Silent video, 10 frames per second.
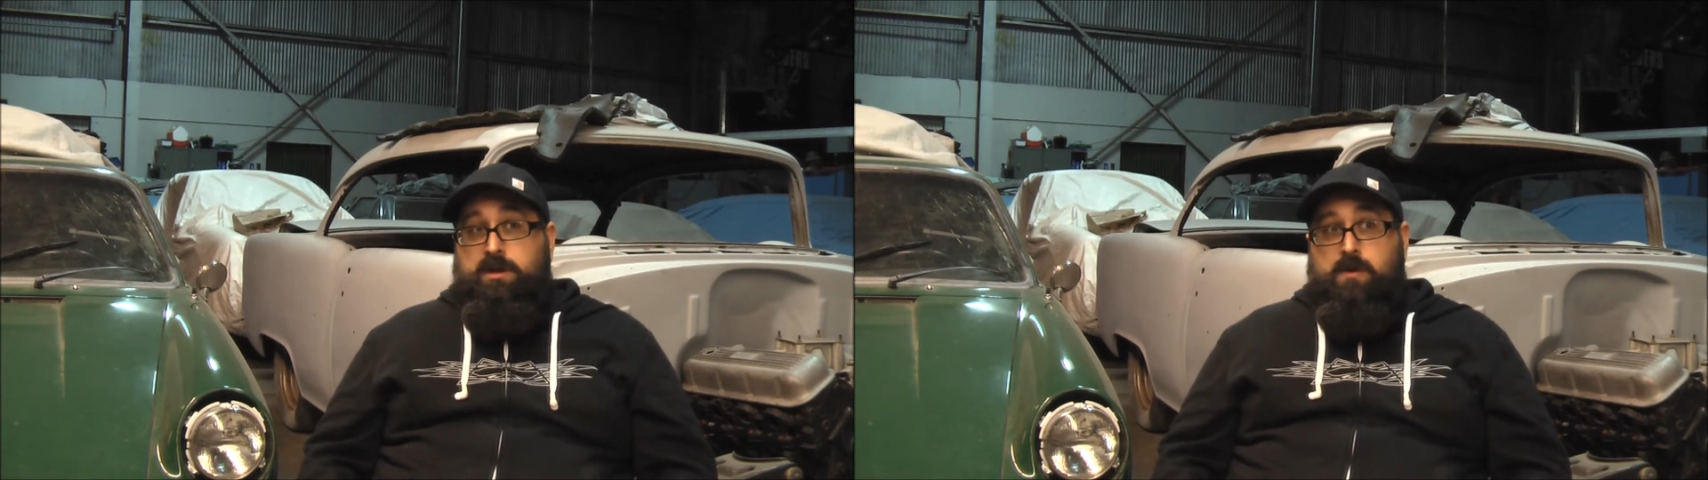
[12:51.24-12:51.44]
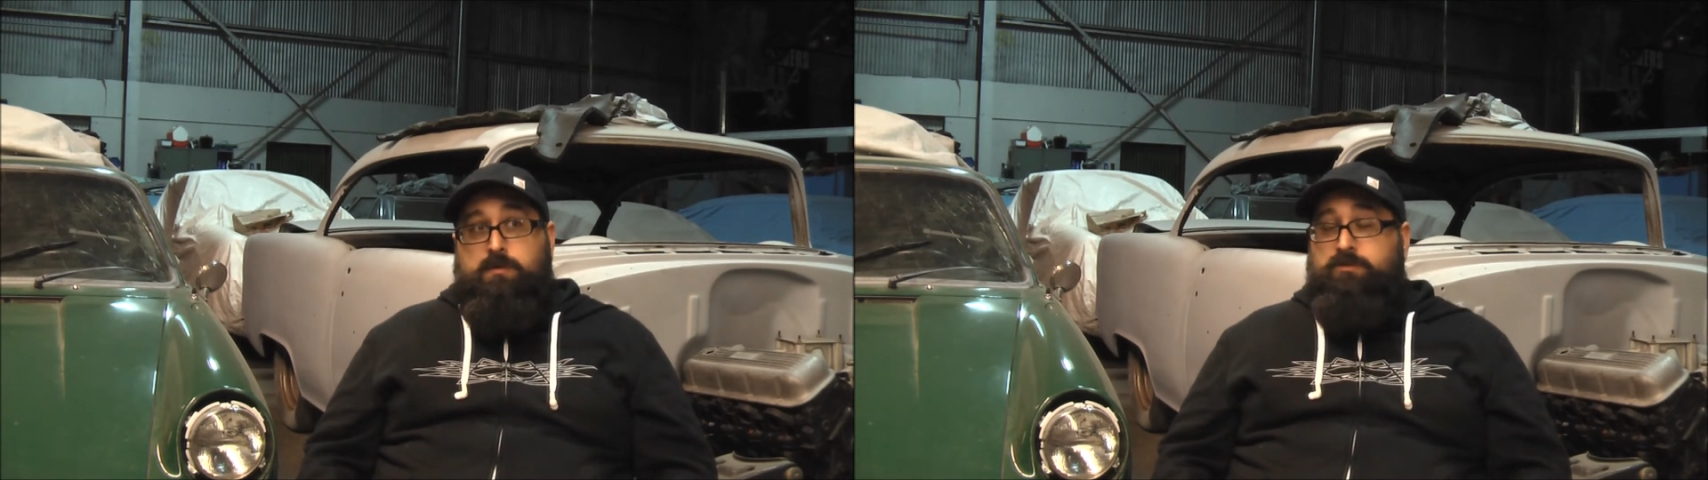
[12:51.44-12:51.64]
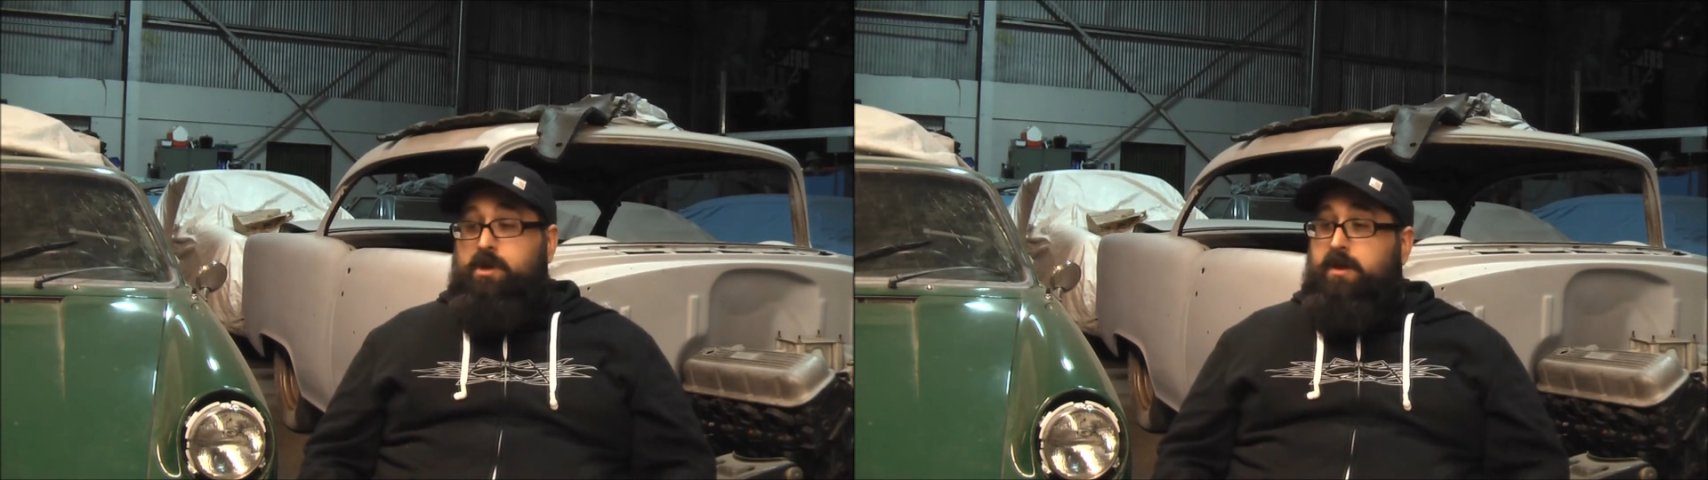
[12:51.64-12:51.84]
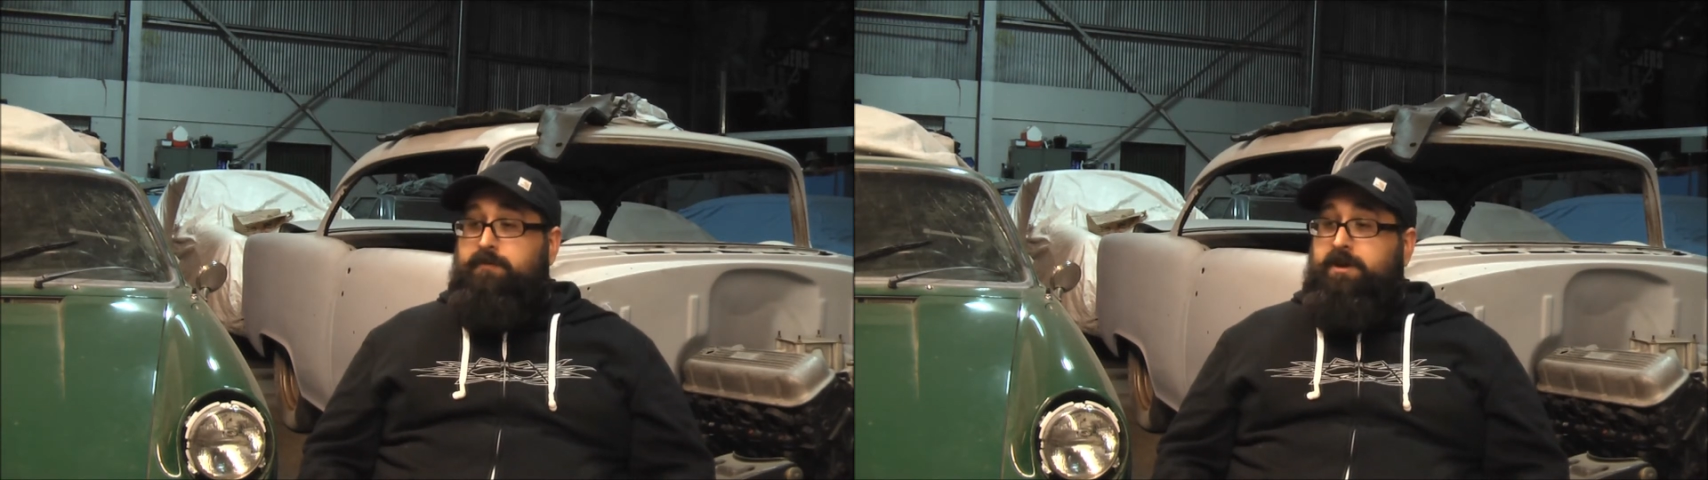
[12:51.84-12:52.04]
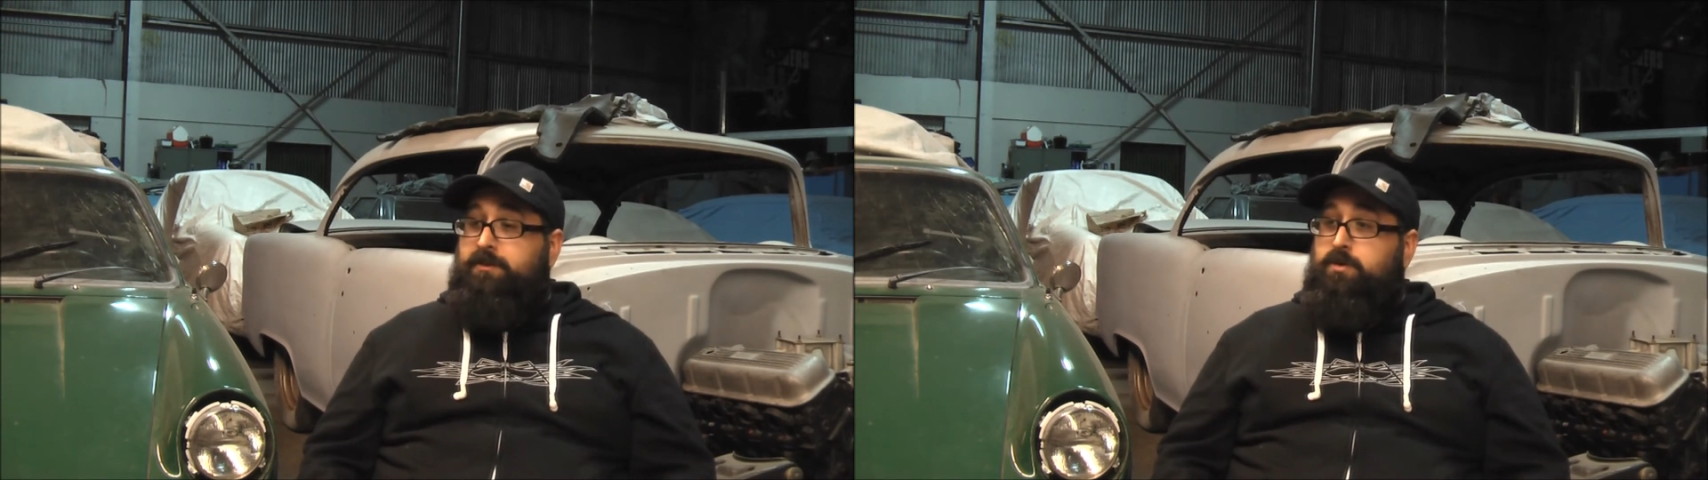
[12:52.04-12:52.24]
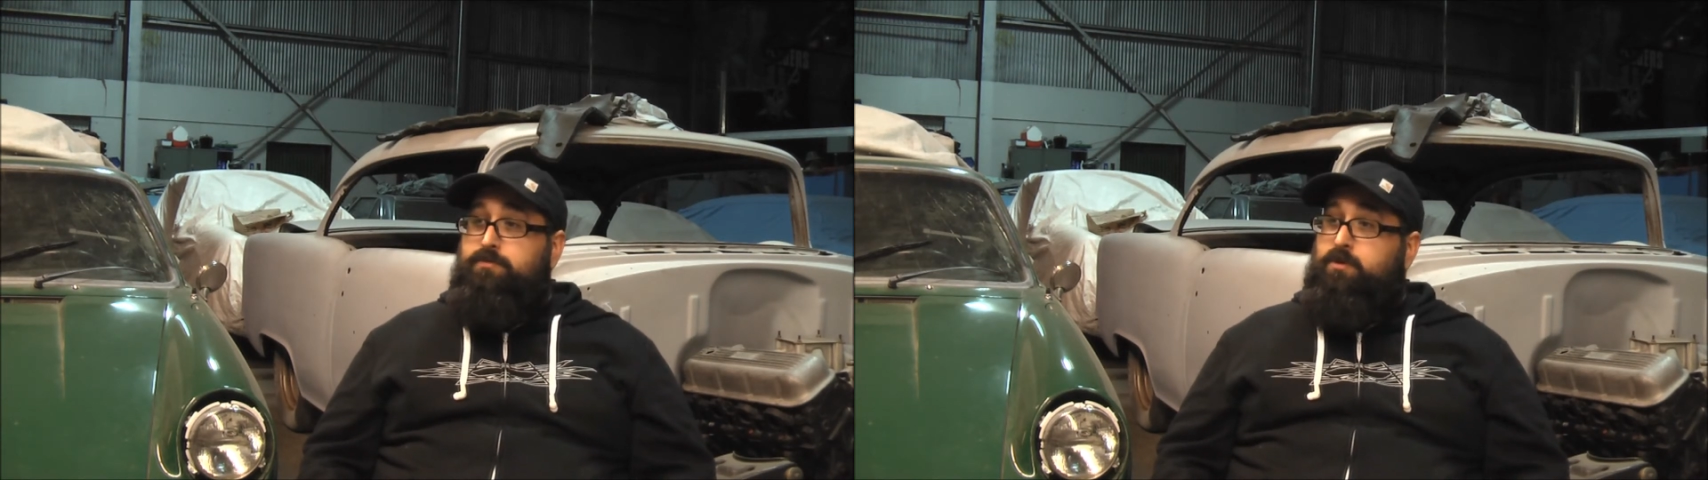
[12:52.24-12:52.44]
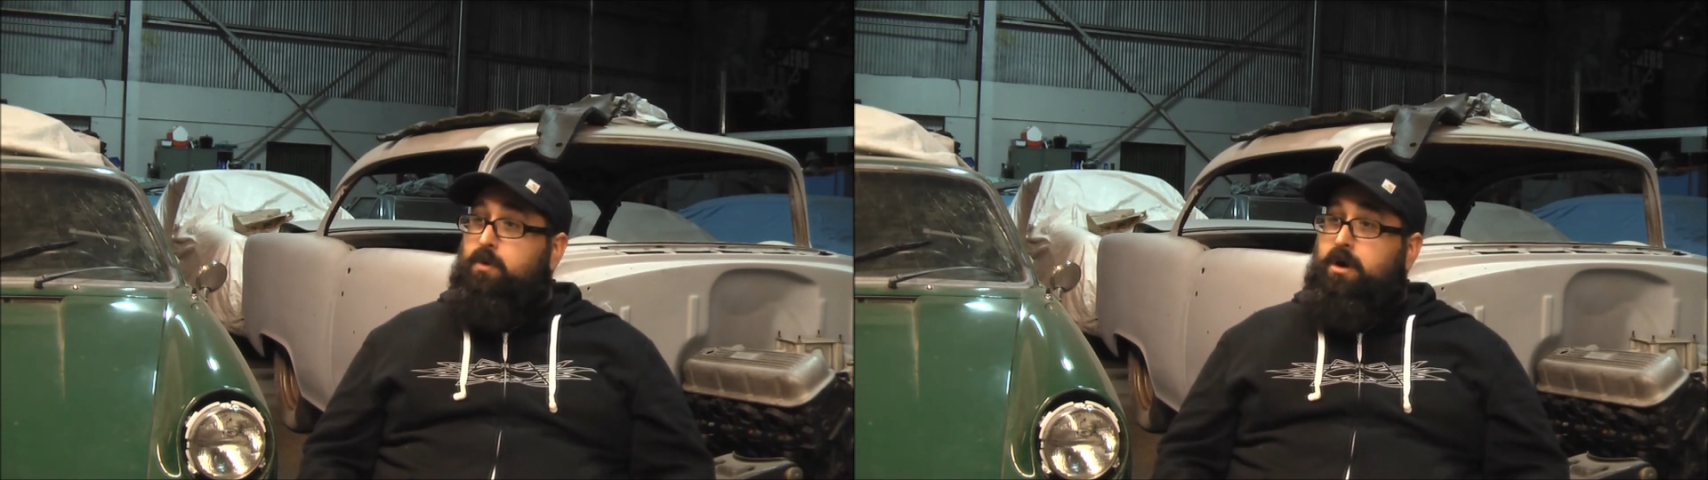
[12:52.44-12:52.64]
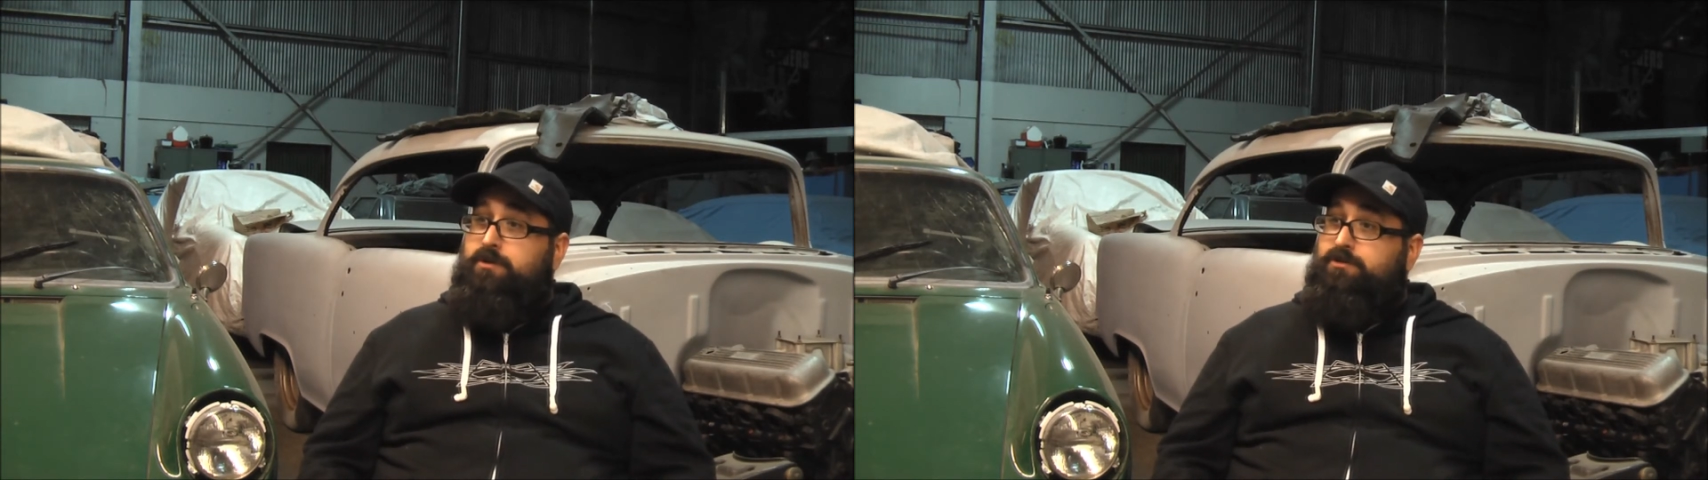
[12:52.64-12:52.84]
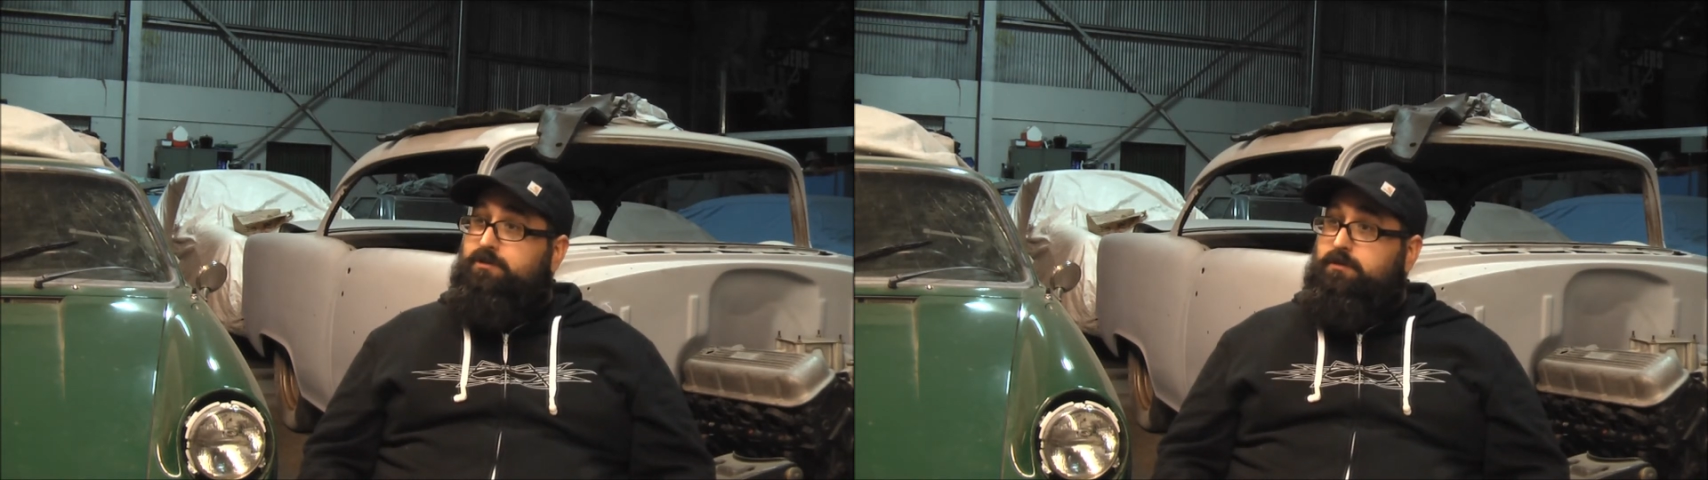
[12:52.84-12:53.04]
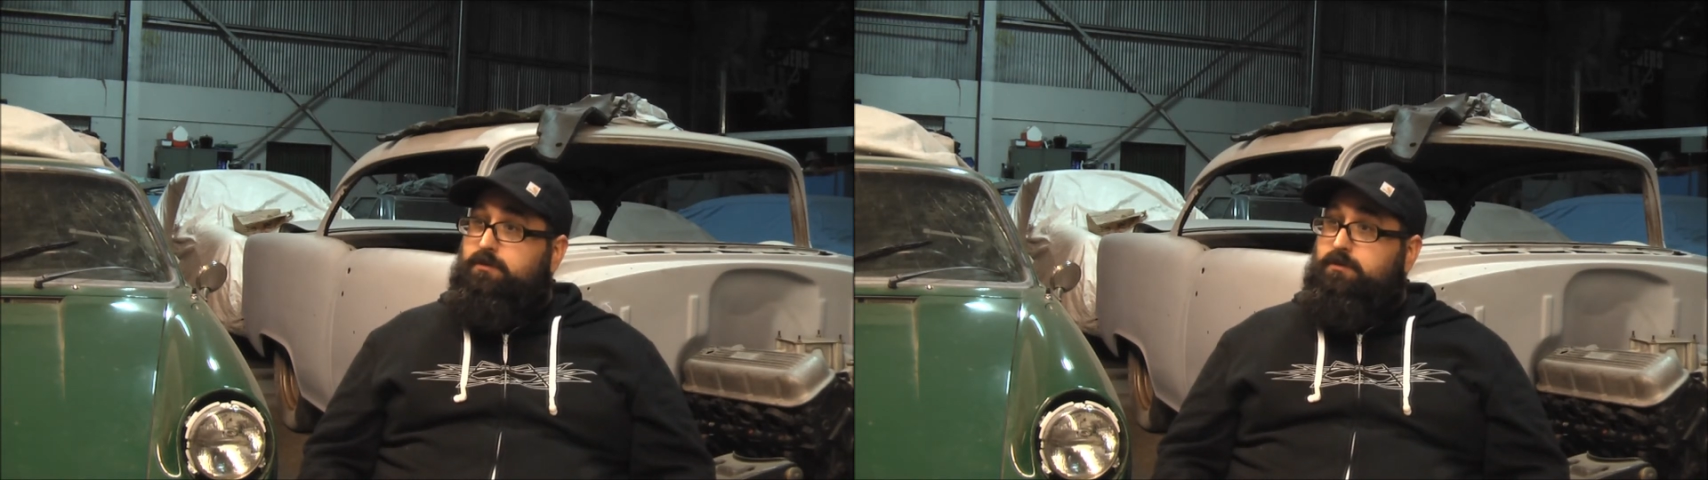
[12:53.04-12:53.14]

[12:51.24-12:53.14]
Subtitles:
No, there was not even any tubes to wash.